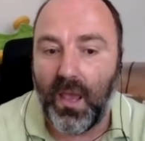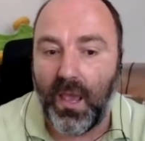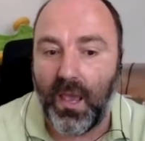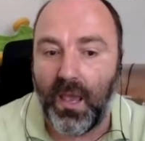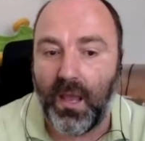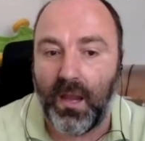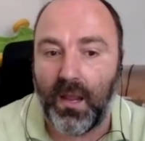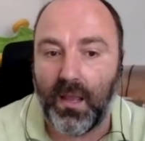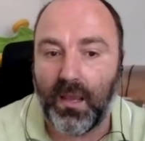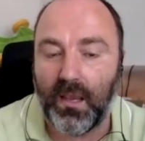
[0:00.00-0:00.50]

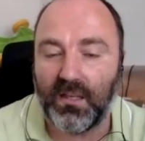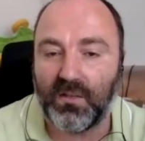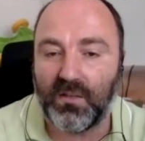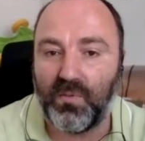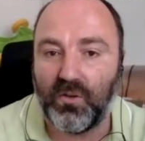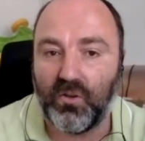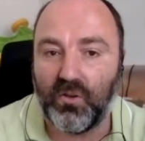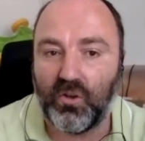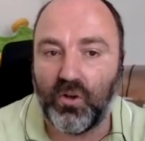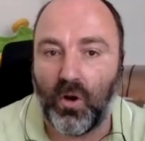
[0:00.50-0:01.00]
And it has
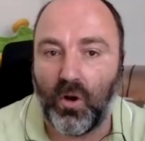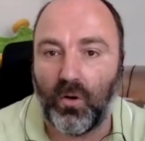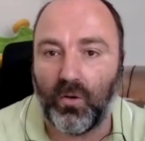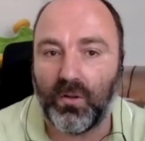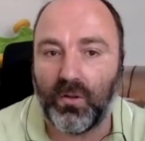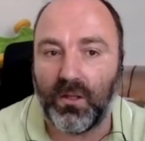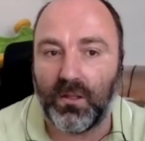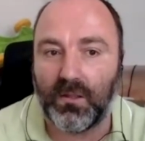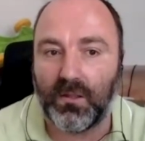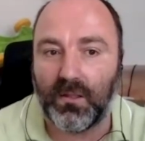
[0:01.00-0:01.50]
been
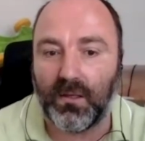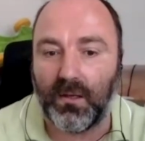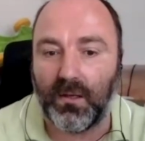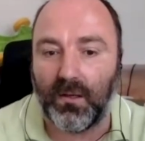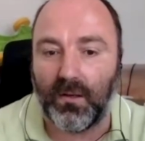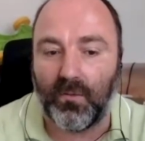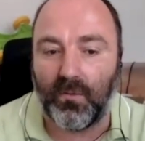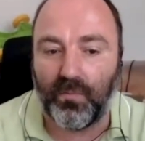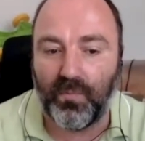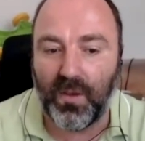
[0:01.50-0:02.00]
shown that
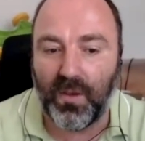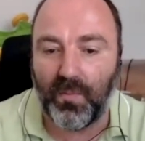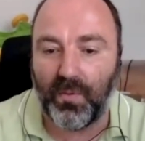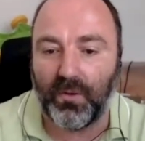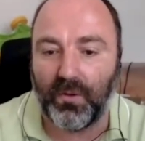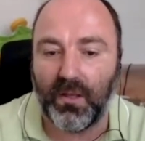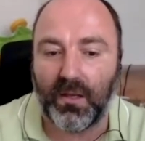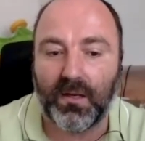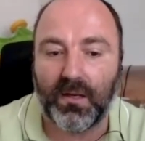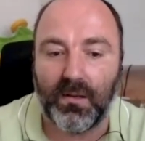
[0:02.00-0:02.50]

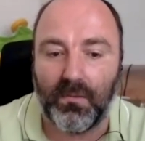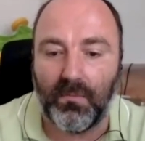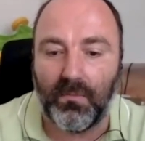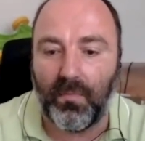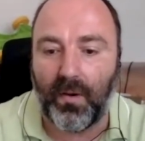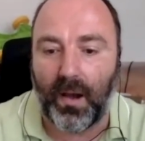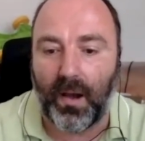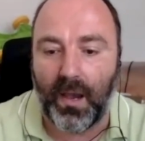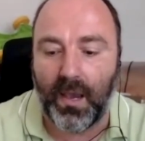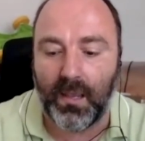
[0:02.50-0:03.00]
people that
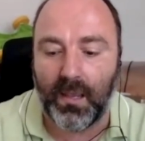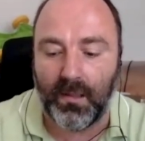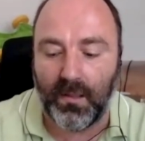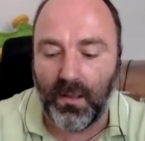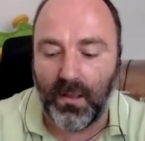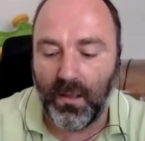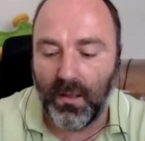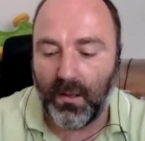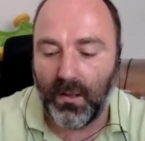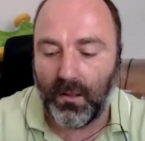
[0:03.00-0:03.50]
combine
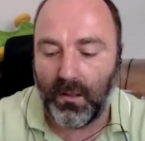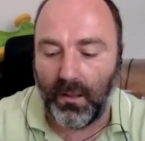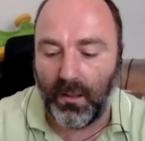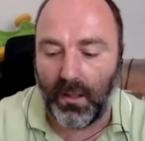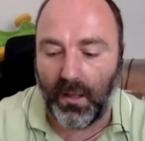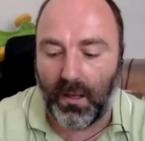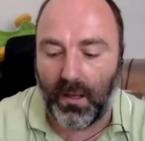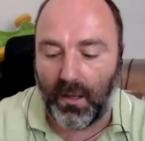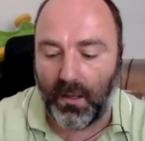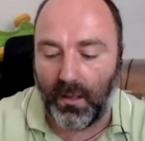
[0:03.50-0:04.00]

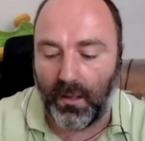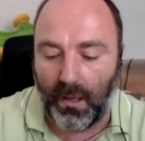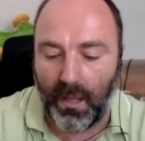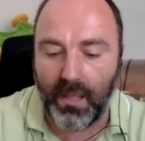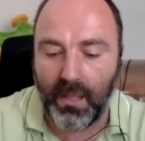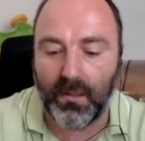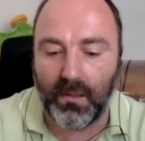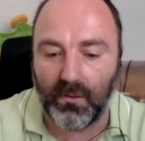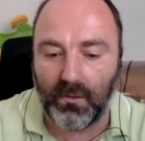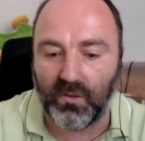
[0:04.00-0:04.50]

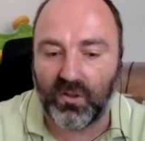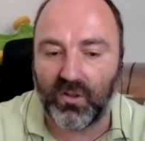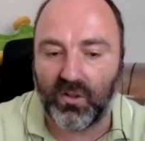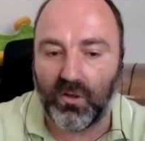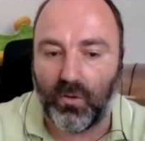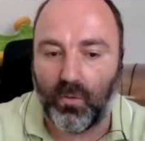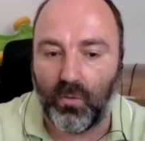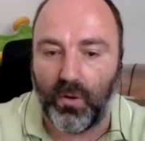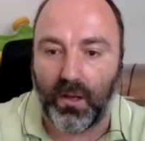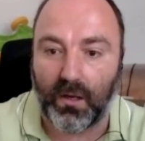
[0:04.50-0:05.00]
lentils
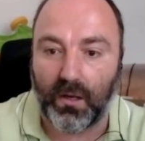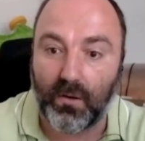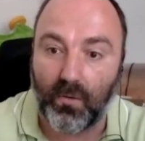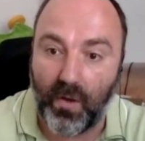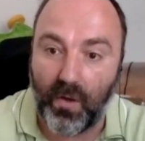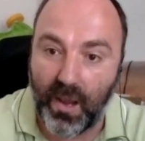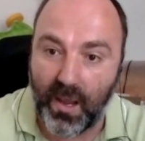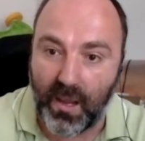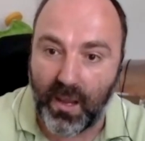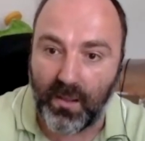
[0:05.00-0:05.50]
with a
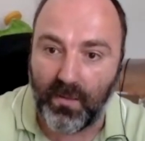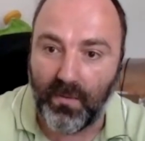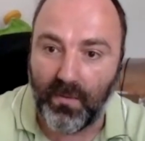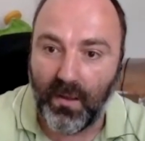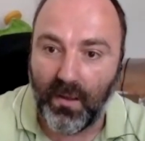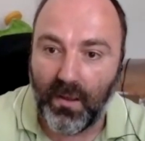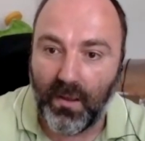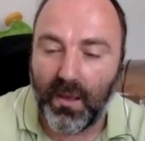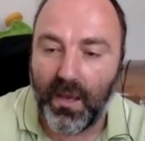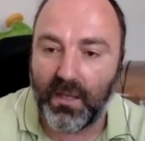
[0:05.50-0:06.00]
grain,
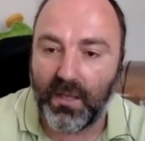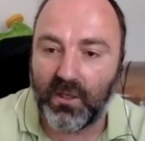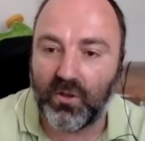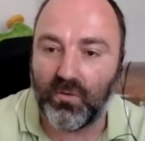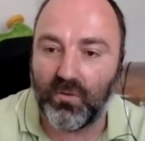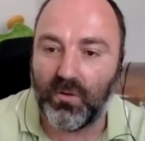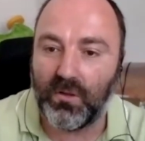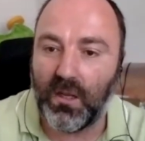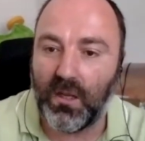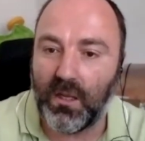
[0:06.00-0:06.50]

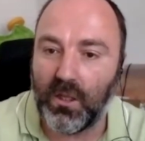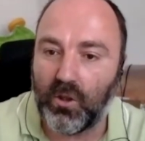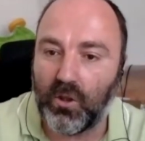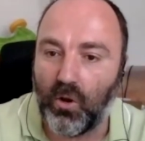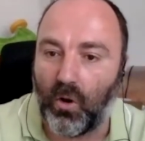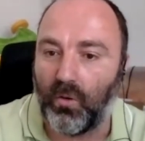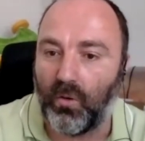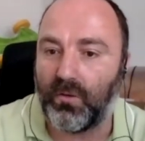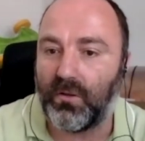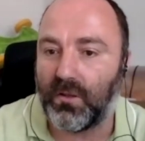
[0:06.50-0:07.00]
actually they
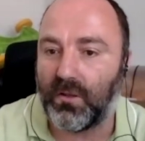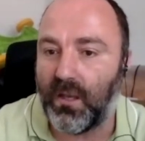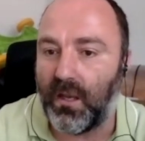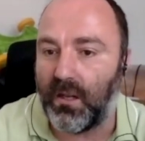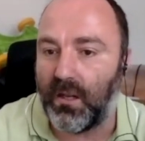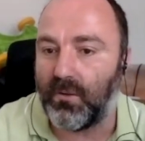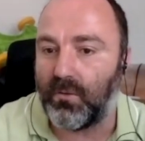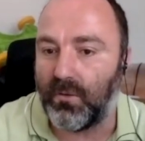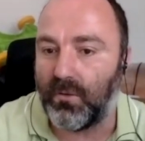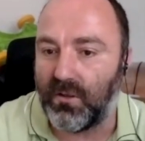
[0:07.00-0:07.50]
don't get
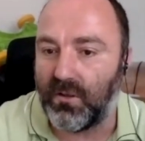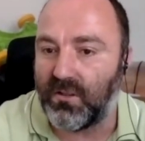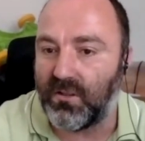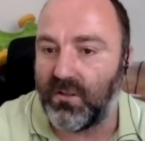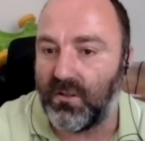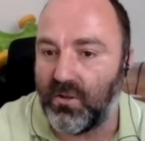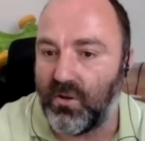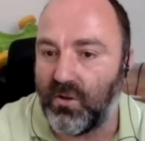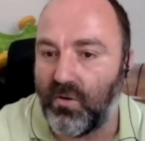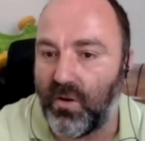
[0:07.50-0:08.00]
into this
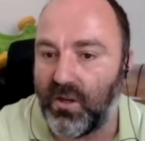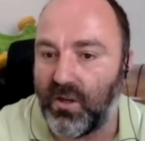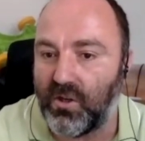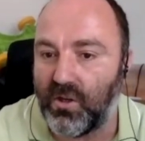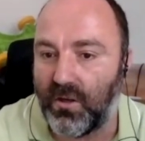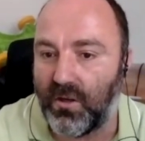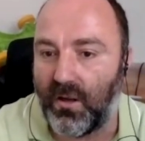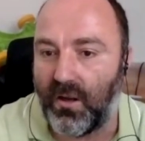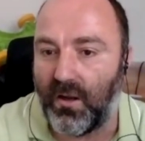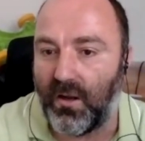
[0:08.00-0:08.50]

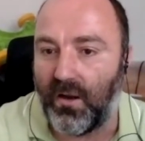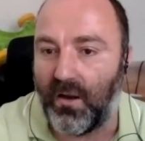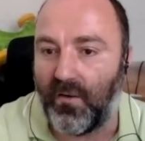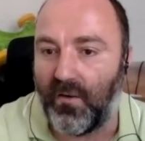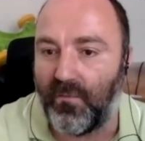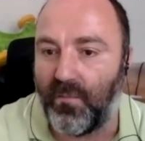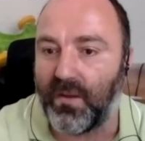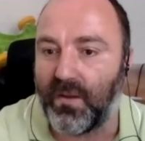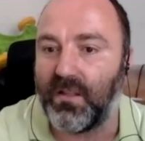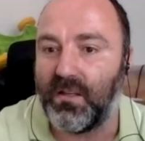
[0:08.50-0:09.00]
situation
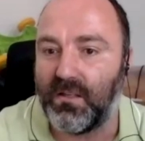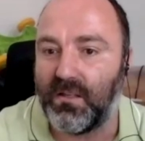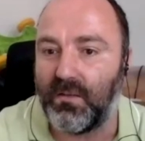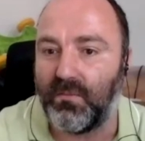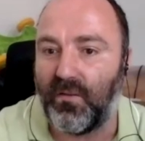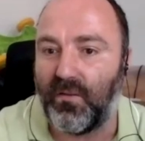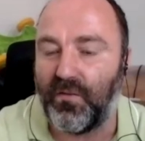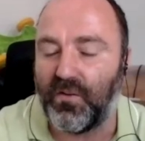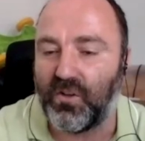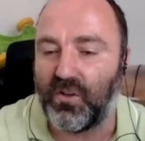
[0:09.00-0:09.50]
of magnesium
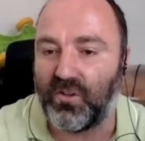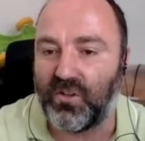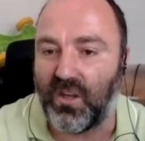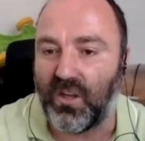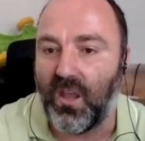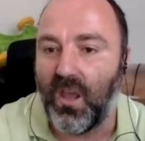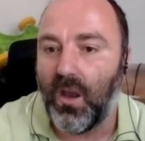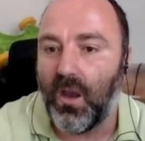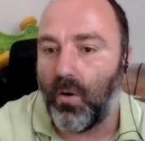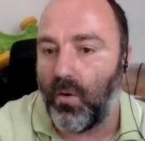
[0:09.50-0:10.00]
deficiency,
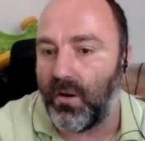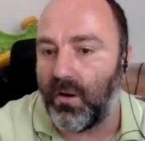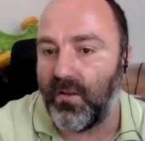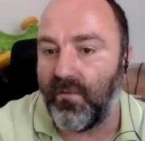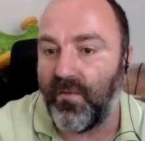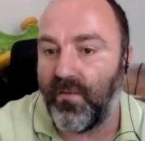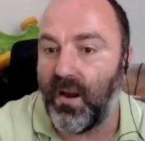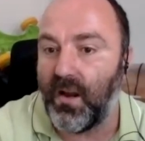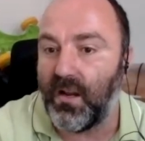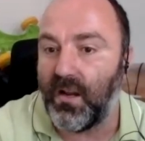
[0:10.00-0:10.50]
or at the
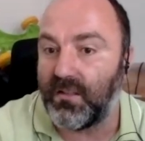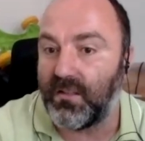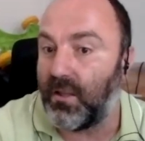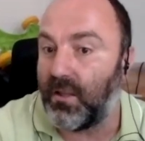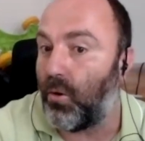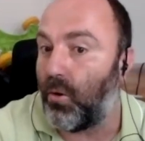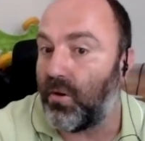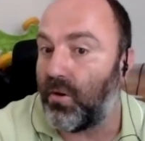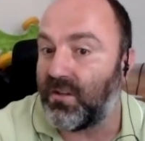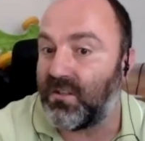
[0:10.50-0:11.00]
very least they
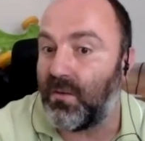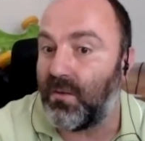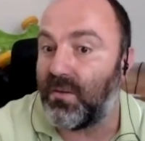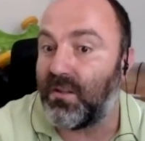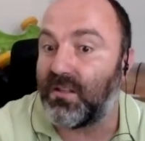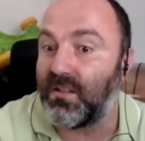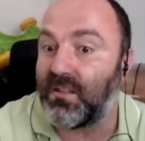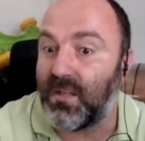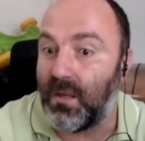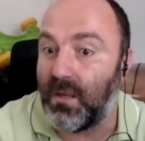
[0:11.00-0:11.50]
don't exhibit
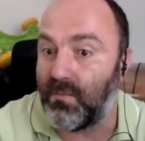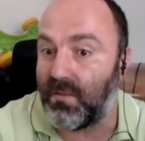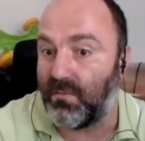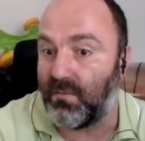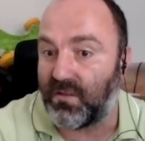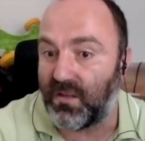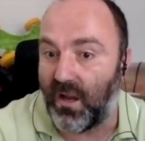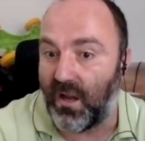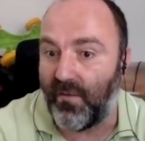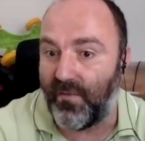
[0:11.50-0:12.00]
the
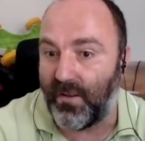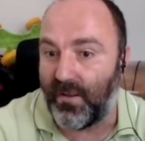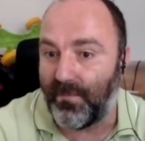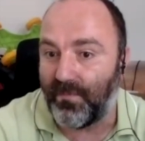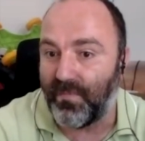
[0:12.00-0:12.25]
symptoms of it.